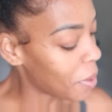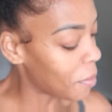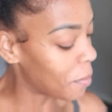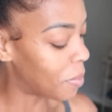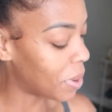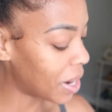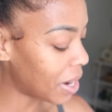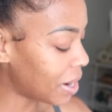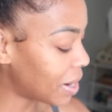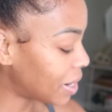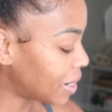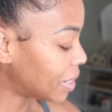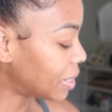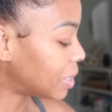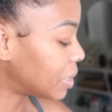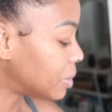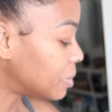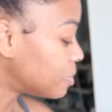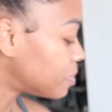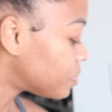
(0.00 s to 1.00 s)

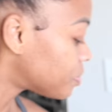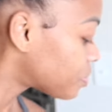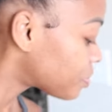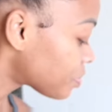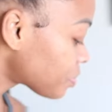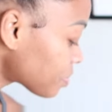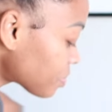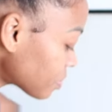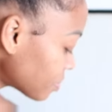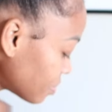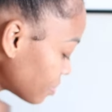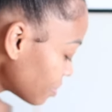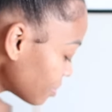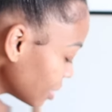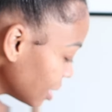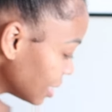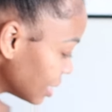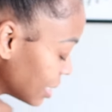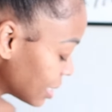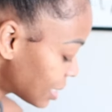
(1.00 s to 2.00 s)
But,
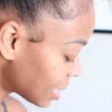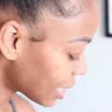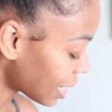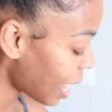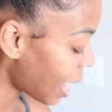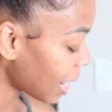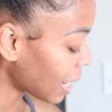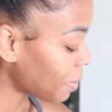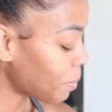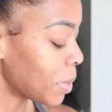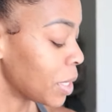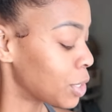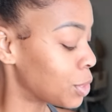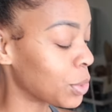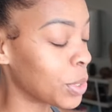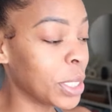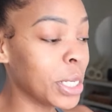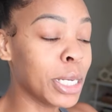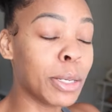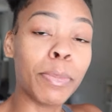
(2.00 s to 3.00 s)
listen, God done been
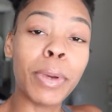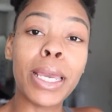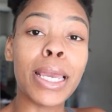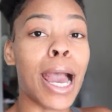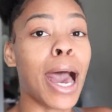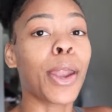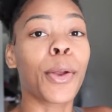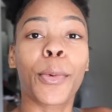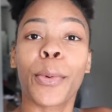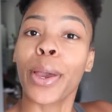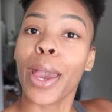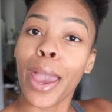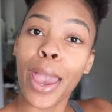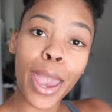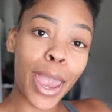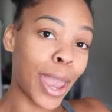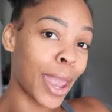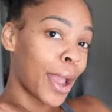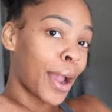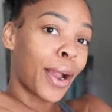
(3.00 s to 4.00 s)
too good to me. I don't
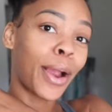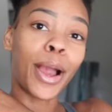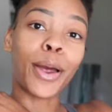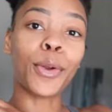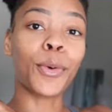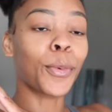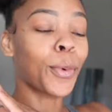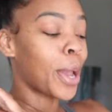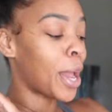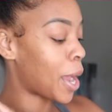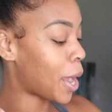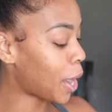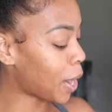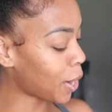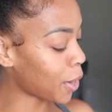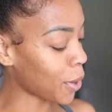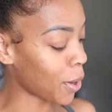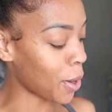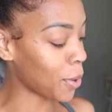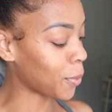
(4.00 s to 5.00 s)
care. I don't
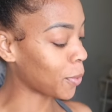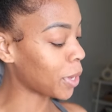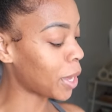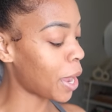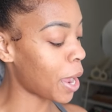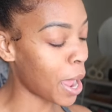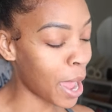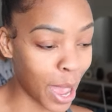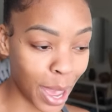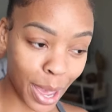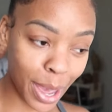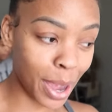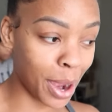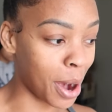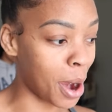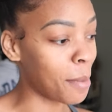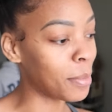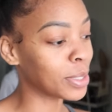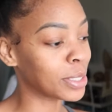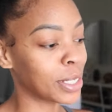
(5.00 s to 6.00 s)
care. I don't
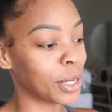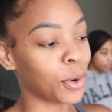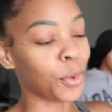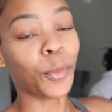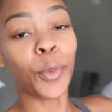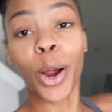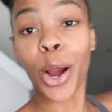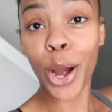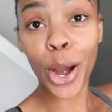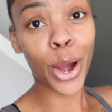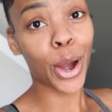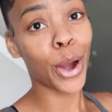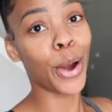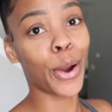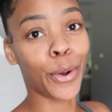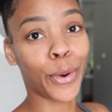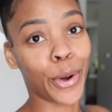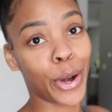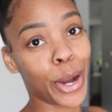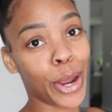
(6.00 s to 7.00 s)
care. I'm gonna tell the
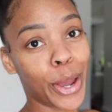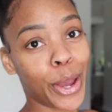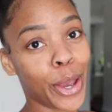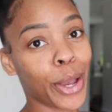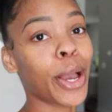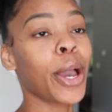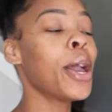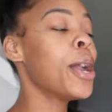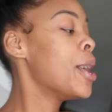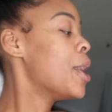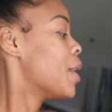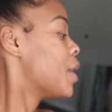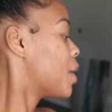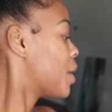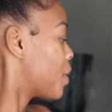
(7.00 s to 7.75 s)
world, Craig. You gonna